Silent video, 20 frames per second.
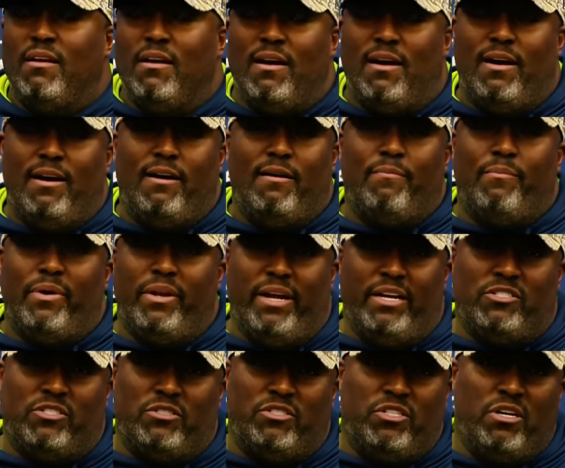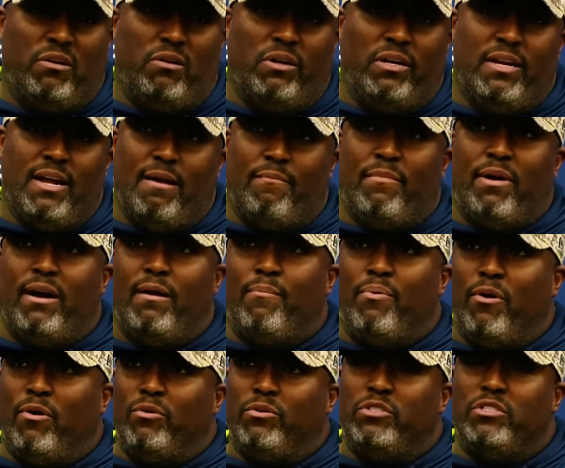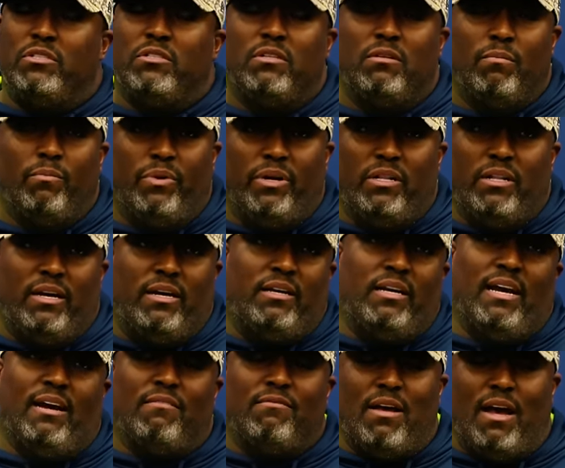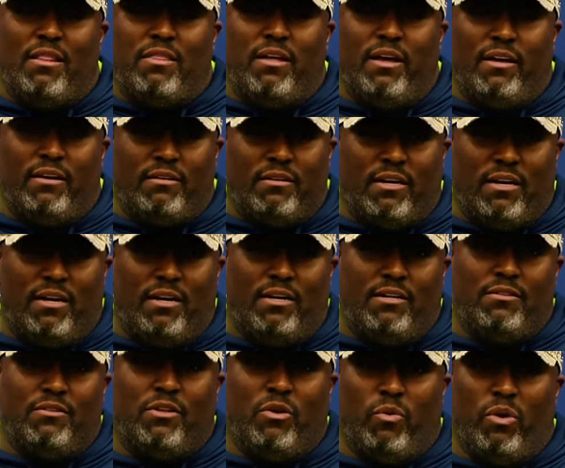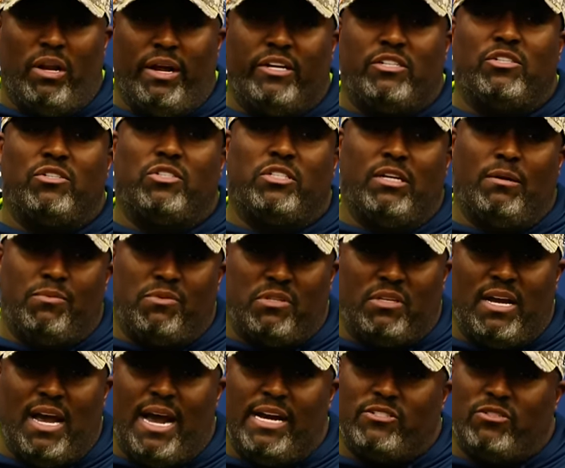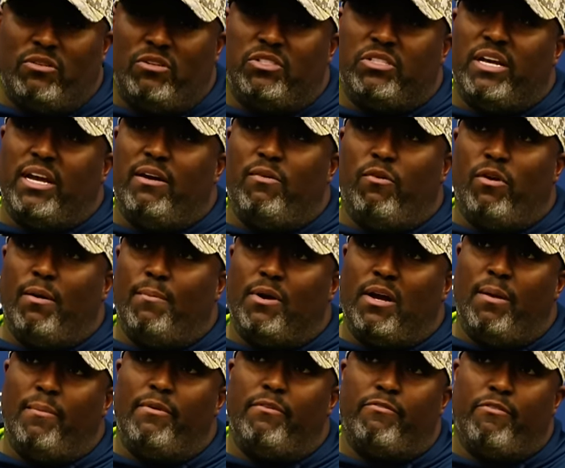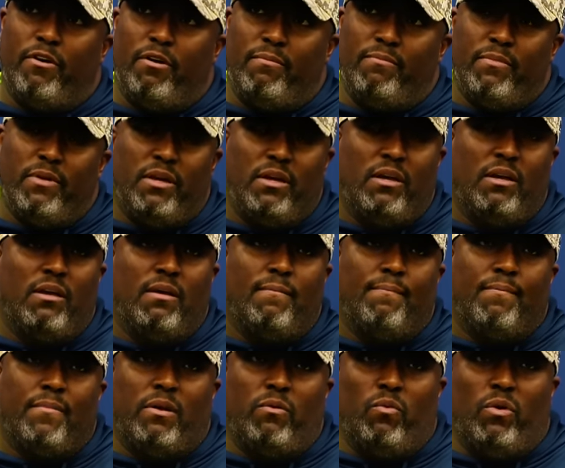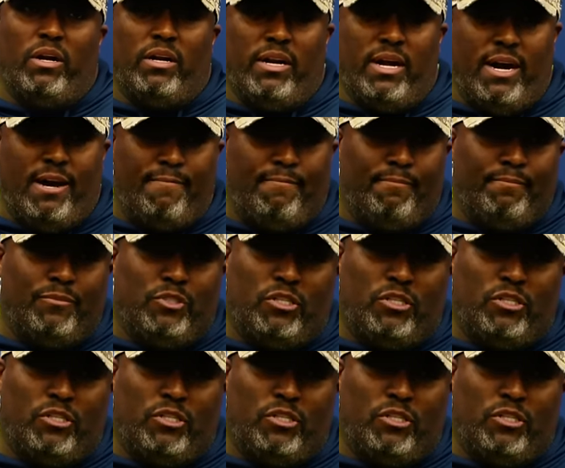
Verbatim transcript: Uh, but that's generally not my approach. But the, yeah, I think uh, the relationships, guys understand where I'm coming from and whatnot.